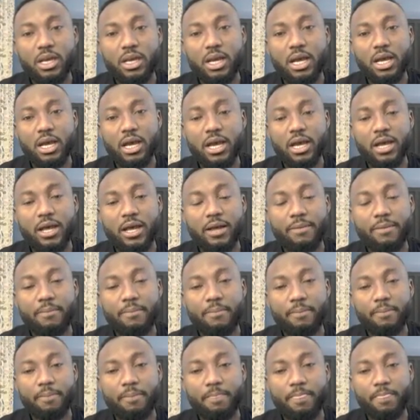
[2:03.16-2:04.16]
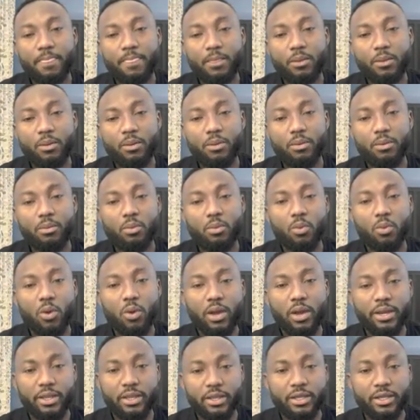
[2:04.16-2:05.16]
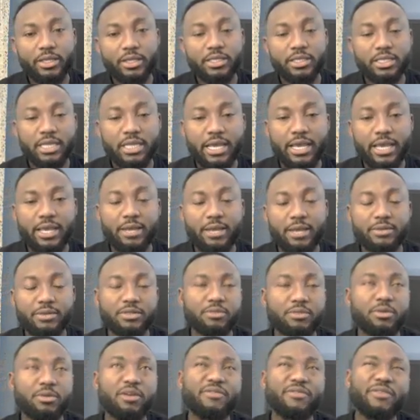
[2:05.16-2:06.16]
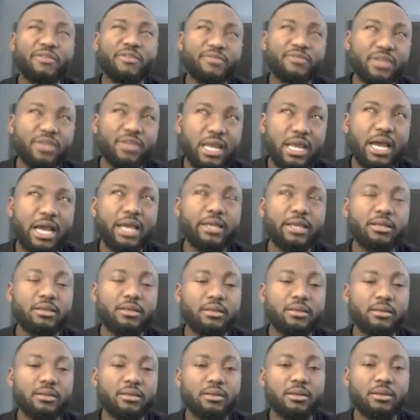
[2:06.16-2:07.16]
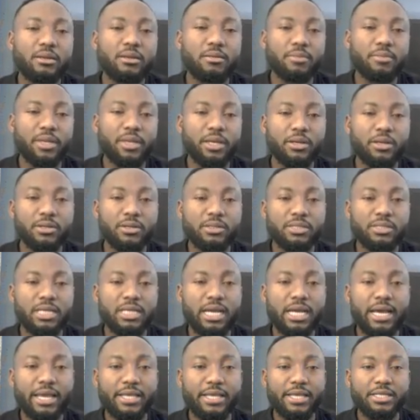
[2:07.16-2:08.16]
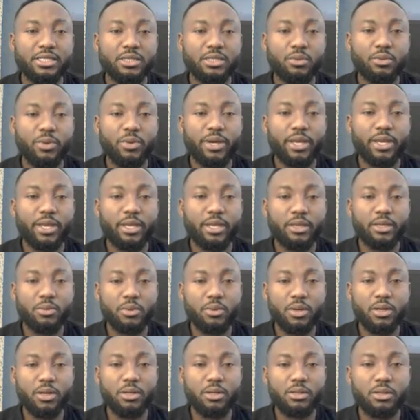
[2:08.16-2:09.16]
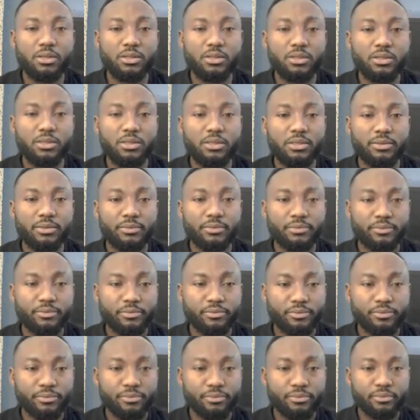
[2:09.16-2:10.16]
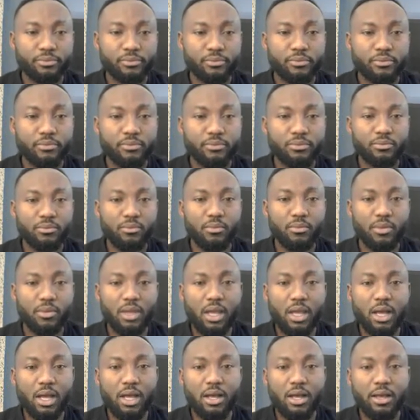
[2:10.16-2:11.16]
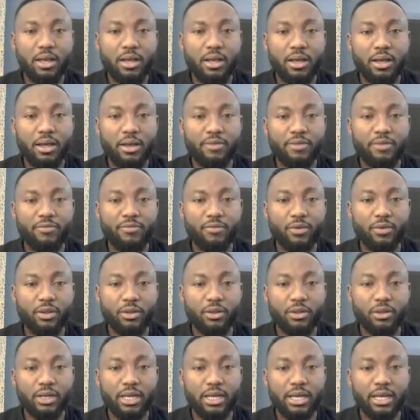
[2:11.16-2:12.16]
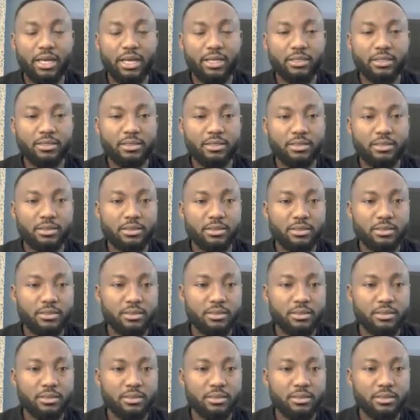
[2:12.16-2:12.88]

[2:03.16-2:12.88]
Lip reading: 1 year today is about 59, because the highest it went, it was, if we look at